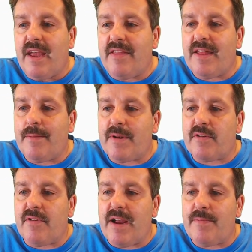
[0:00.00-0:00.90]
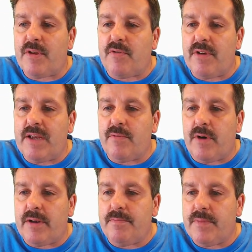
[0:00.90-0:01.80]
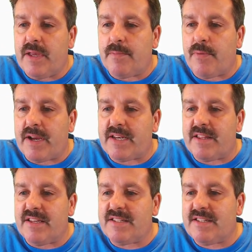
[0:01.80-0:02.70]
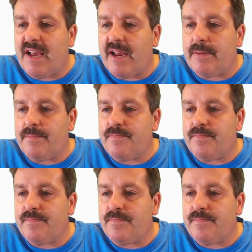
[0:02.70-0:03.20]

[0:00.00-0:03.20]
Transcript: And then I'm going to grab the green one and bring it to this side.